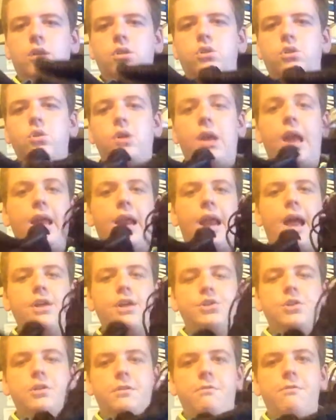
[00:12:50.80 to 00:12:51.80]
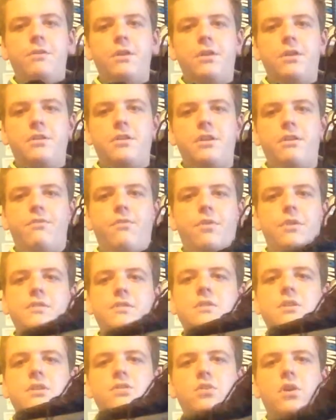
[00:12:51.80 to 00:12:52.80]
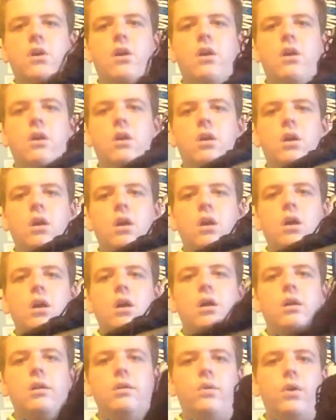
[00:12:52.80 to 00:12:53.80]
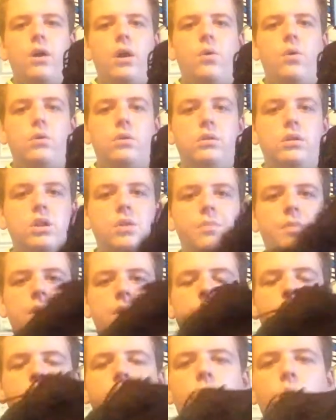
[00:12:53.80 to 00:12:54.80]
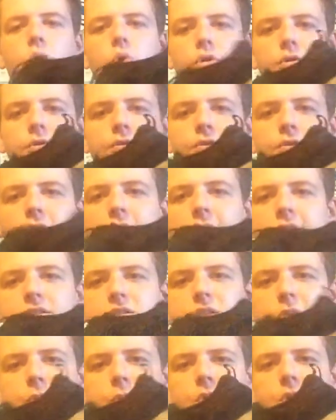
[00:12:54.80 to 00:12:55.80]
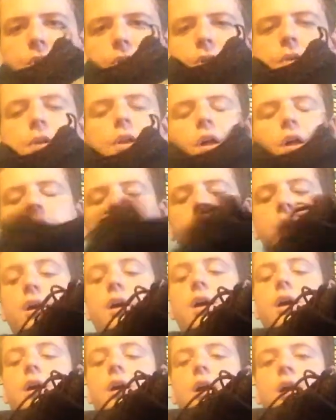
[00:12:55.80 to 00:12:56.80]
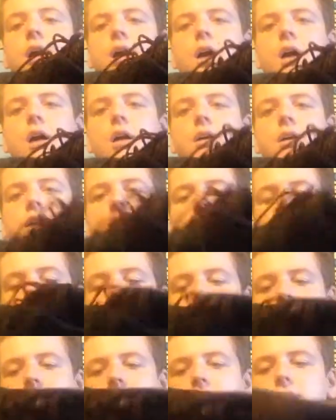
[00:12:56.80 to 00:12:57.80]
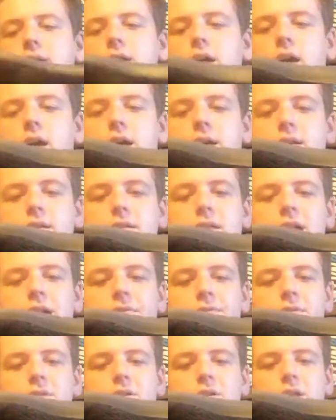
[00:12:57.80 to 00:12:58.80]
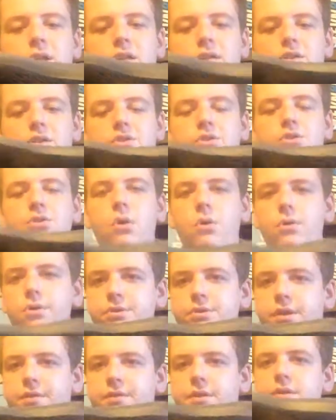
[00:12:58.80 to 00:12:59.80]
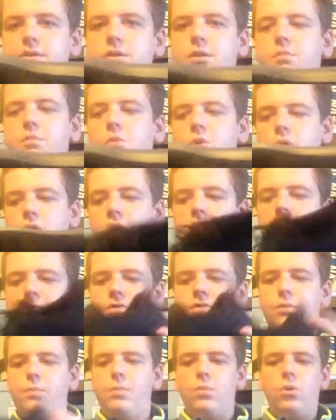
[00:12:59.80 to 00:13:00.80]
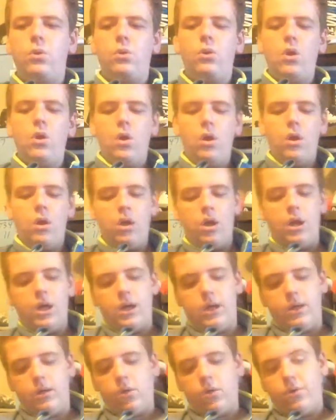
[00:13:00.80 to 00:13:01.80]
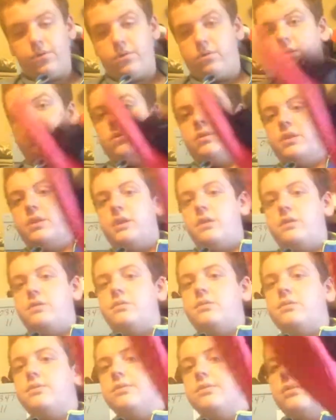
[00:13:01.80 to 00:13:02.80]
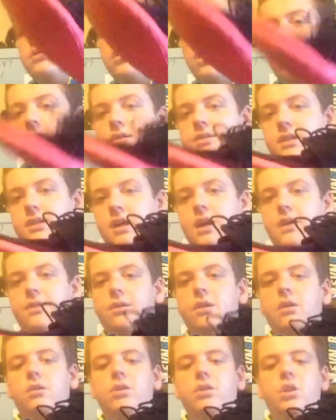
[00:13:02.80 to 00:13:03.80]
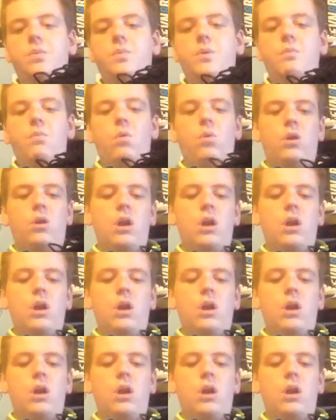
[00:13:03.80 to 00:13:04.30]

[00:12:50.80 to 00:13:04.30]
you can actually feel a difference. These are, well, a little bit more flexible, and definitely the soles on these are more comfortable. These all together are a little bit more